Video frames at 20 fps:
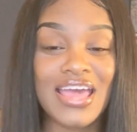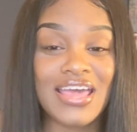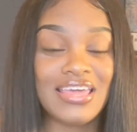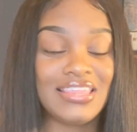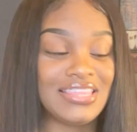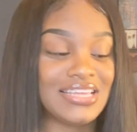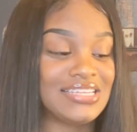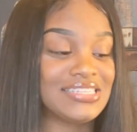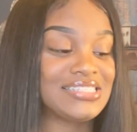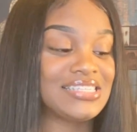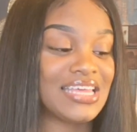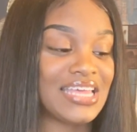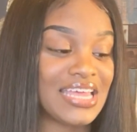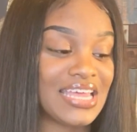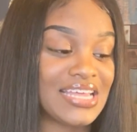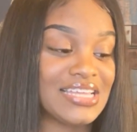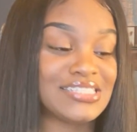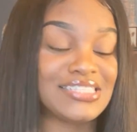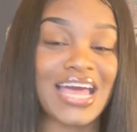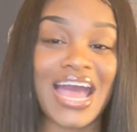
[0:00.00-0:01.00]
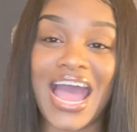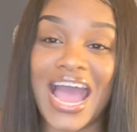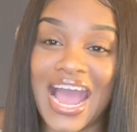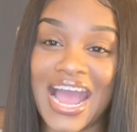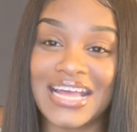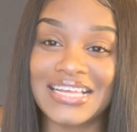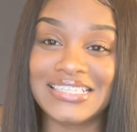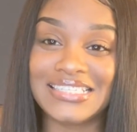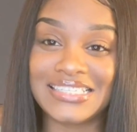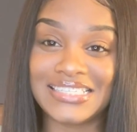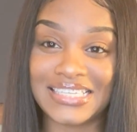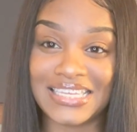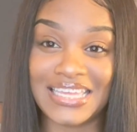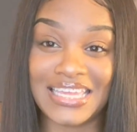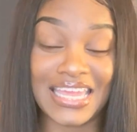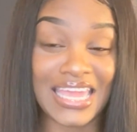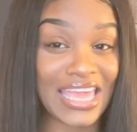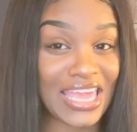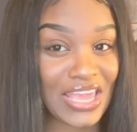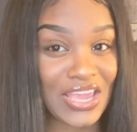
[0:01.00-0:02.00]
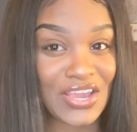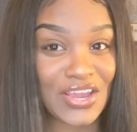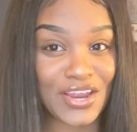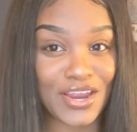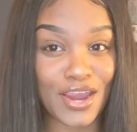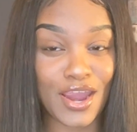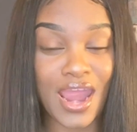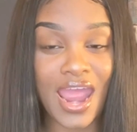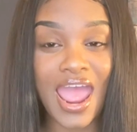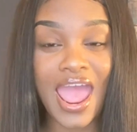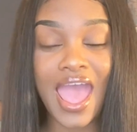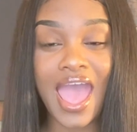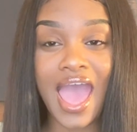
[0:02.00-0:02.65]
This is Isee here.